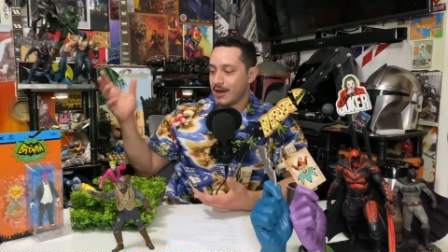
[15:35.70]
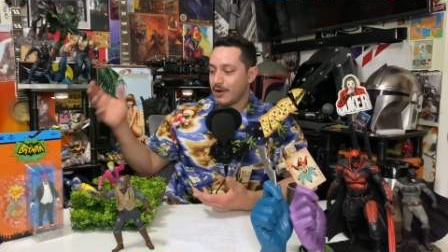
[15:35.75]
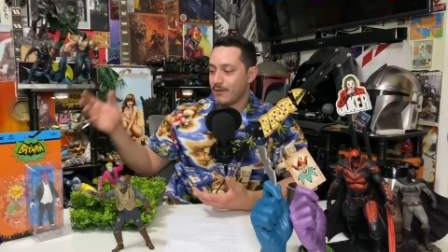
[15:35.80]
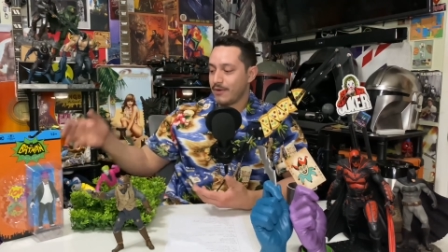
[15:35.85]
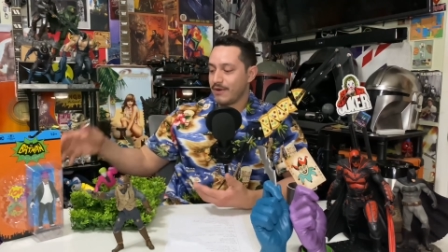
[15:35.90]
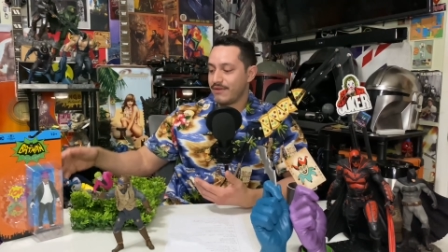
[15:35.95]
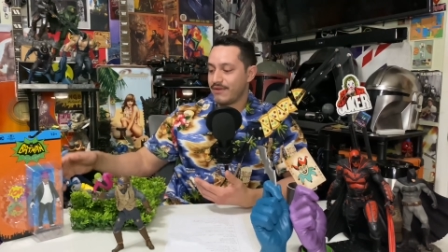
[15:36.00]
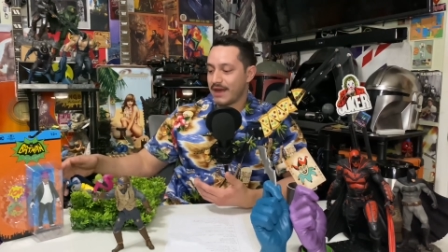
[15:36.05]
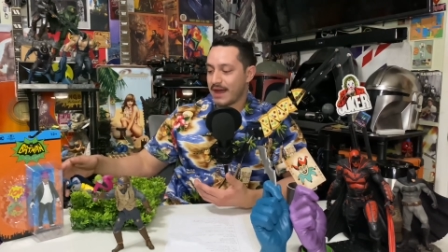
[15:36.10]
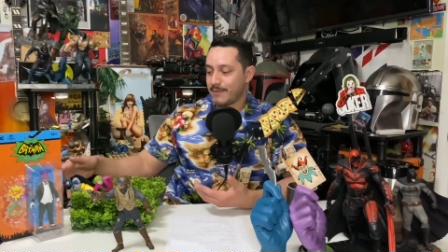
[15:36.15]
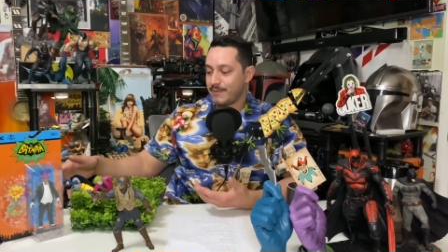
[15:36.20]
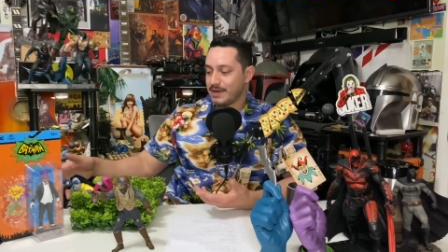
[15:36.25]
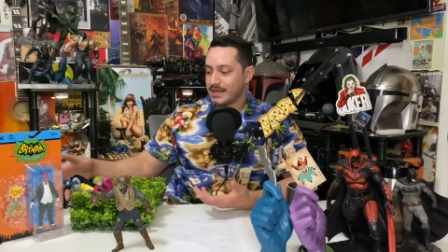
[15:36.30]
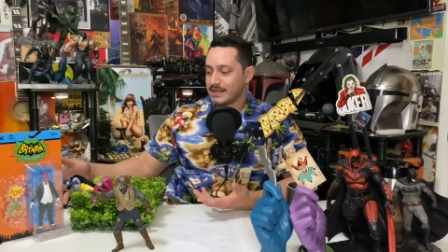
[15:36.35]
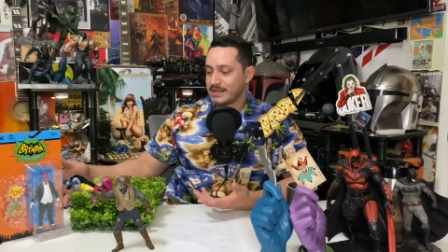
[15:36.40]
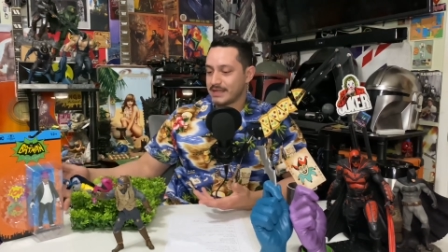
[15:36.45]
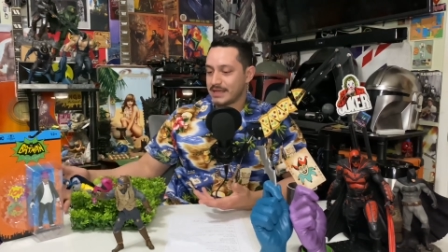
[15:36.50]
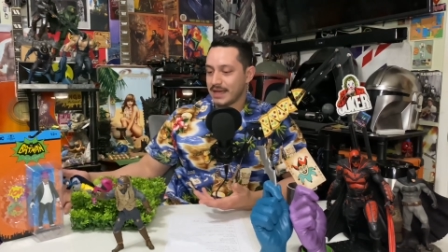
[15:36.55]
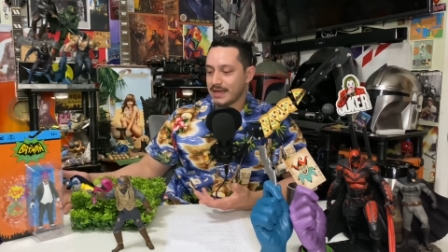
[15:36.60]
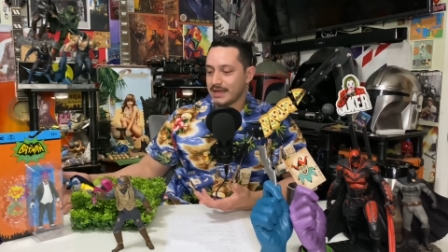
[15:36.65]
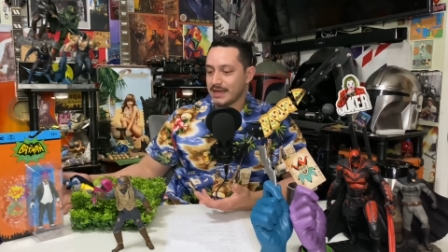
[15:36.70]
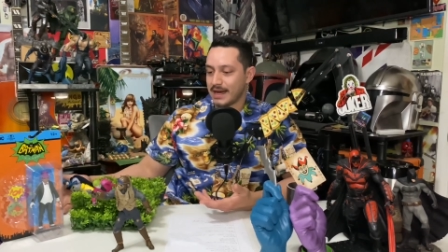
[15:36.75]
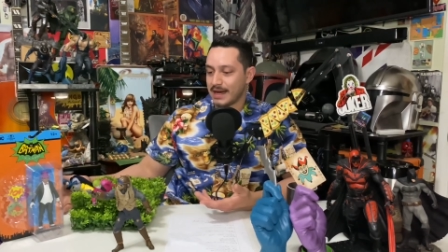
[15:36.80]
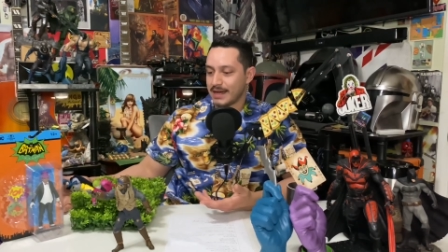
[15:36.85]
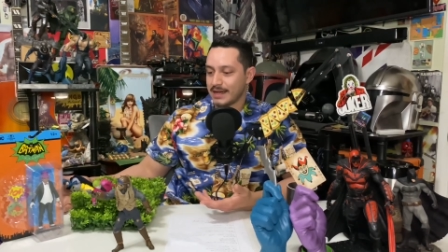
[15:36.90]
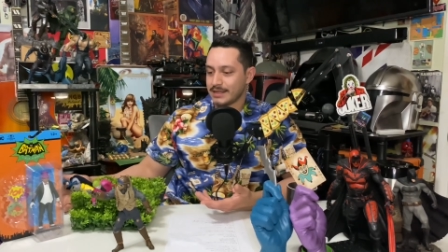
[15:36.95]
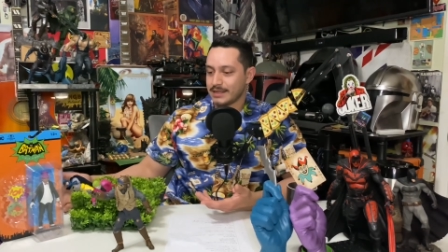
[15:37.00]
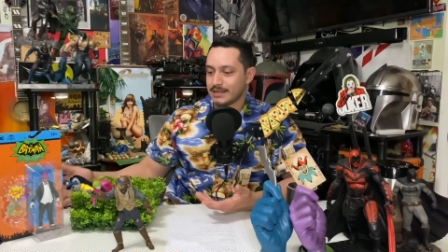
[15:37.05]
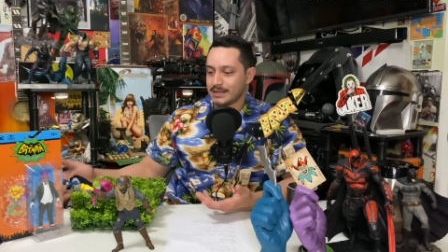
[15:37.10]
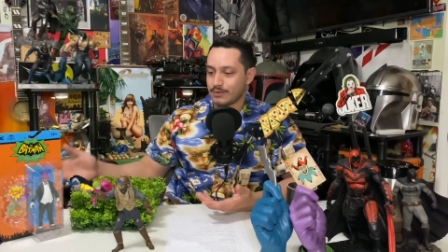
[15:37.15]
with that being said,
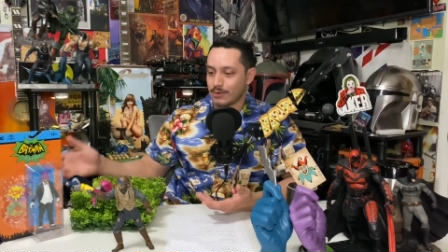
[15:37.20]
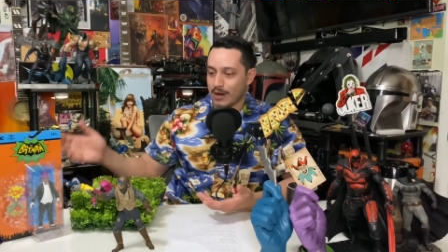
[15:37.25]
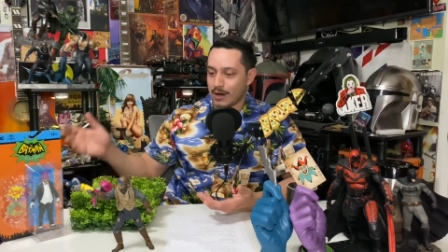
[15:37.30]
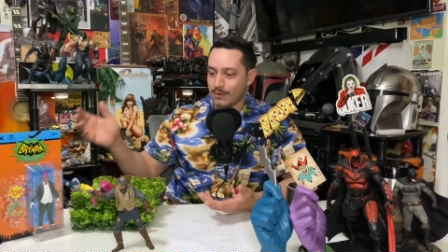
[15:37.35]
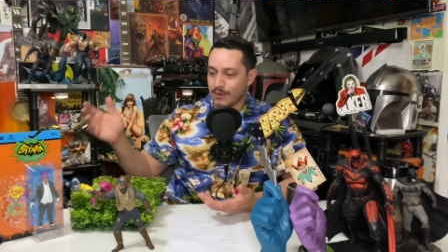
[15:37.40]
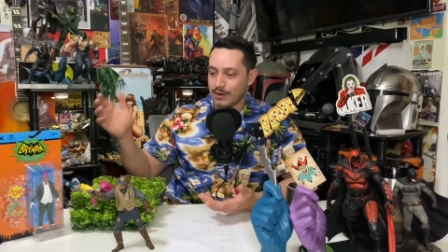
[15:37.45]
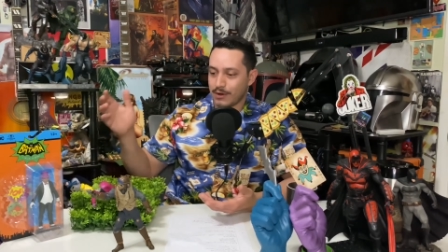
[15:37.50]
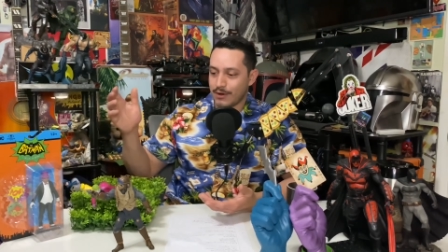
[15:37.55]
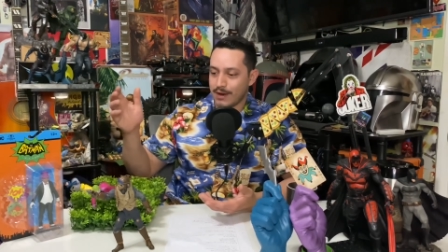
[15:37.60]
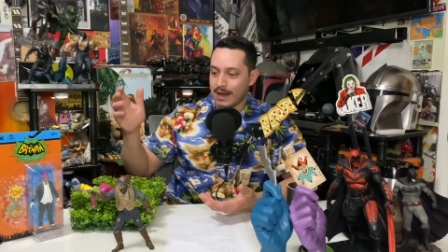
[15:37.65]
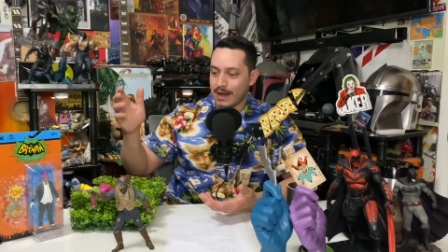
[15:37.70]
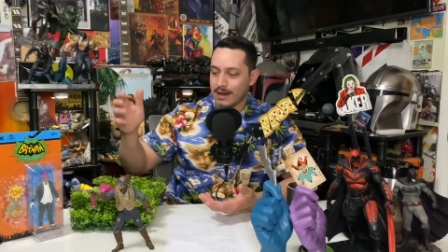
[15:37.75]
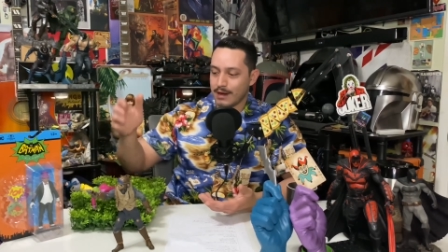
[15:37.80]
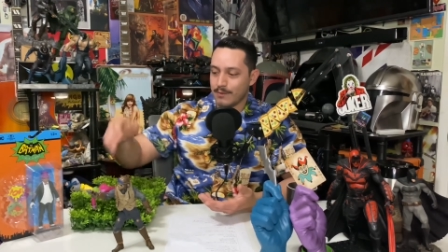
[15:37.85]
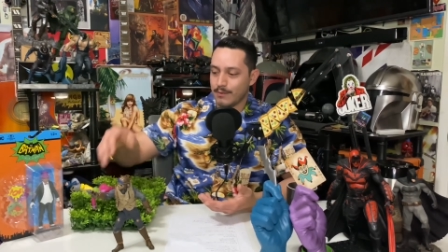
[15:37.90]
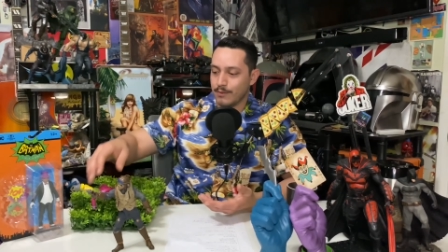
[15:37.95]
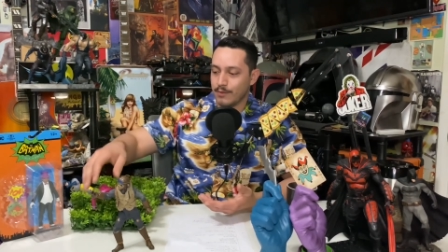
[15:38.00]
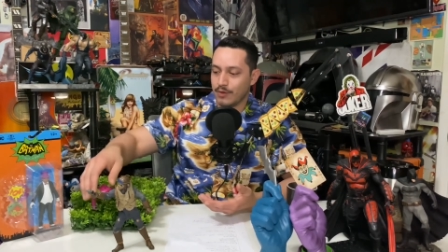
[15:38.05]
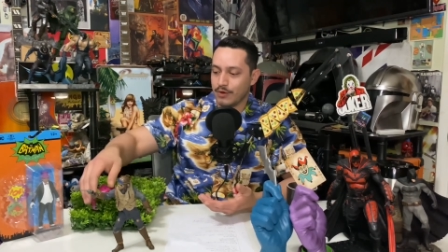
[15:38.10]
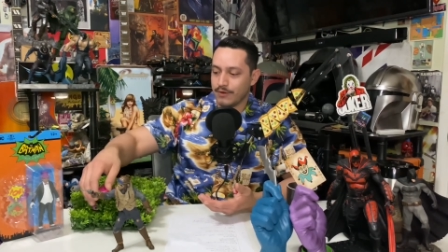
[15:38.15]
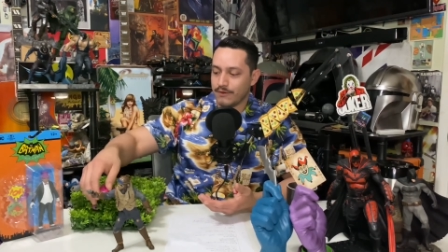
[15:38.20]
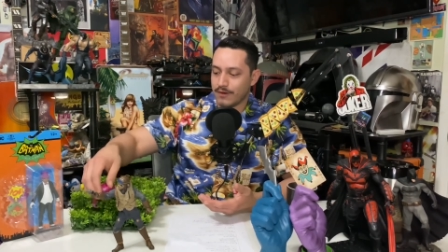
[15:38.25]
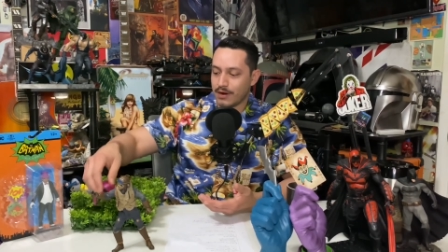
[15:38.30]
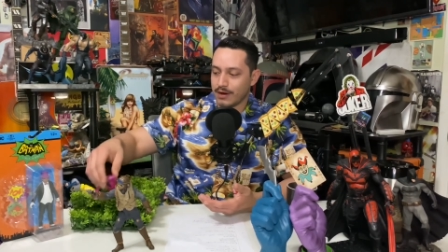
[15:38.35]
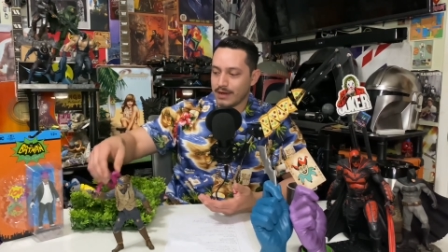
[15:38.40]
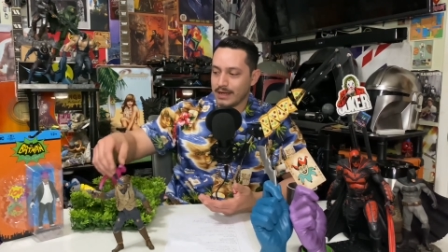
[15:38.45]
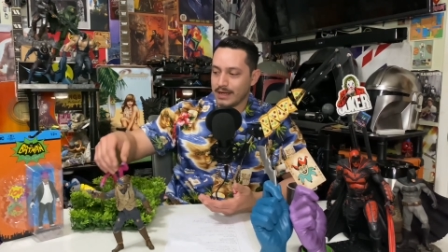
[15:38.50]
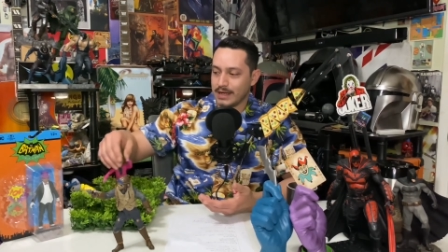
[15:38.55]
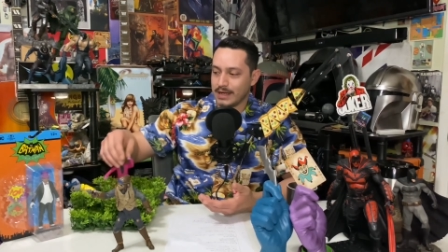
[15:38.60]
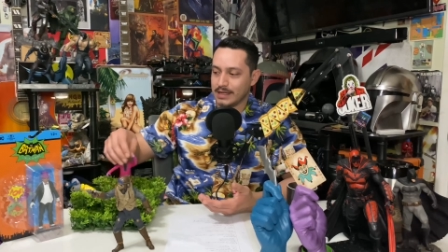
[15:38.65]
guys, why don't we go ahead and move
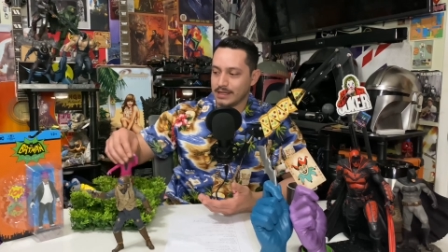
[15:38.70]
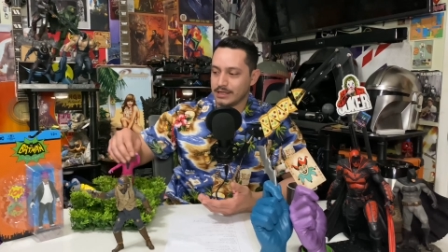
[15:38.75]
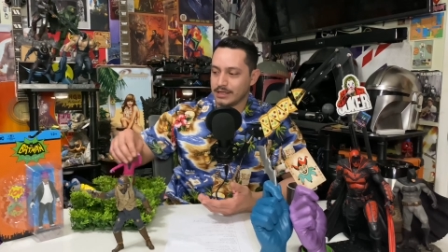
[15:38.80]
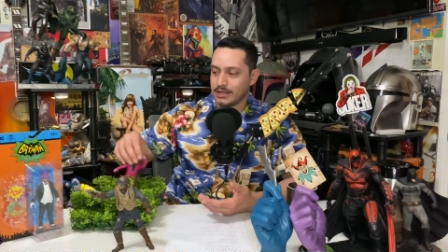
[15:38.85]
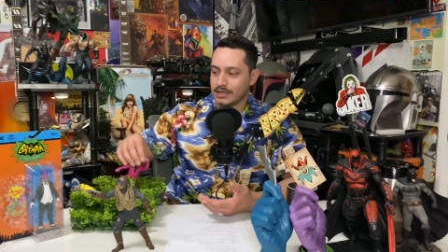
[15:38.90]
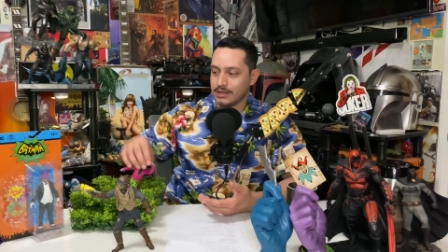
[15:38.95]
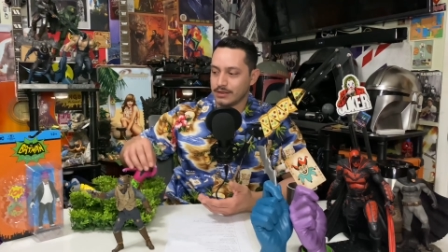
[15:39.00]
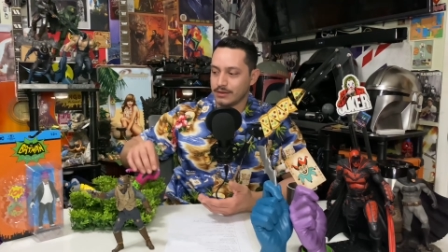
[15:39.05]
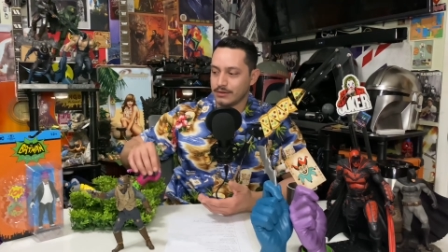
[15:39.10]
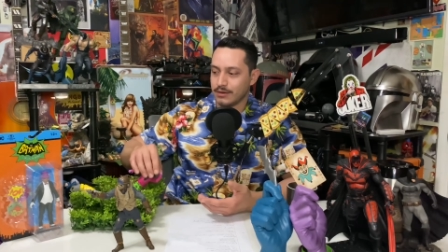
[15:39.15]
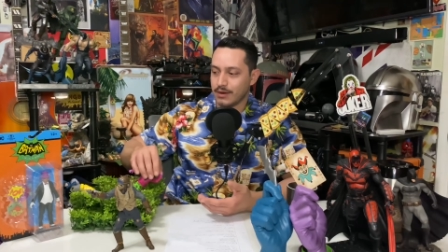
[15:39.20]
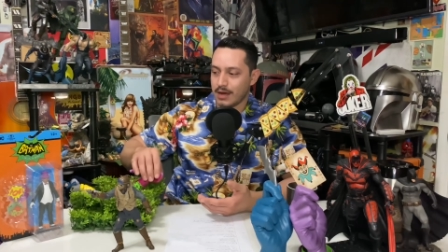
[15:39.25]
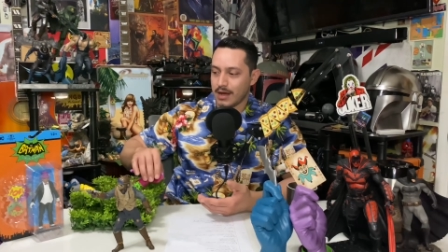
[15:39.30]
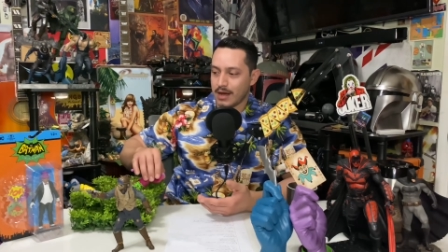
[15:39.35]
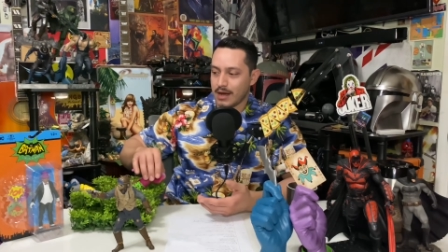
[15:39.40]
on into